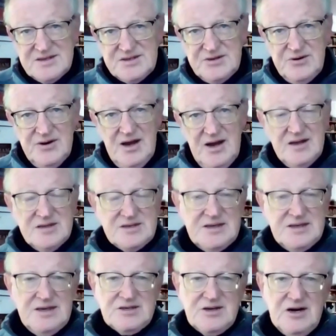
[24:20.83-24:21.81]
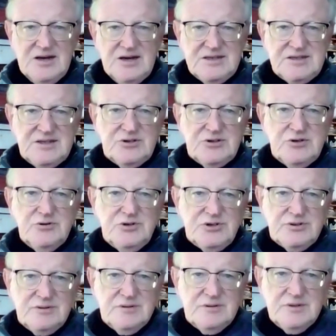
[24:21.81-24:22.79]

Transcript: United States Constitution,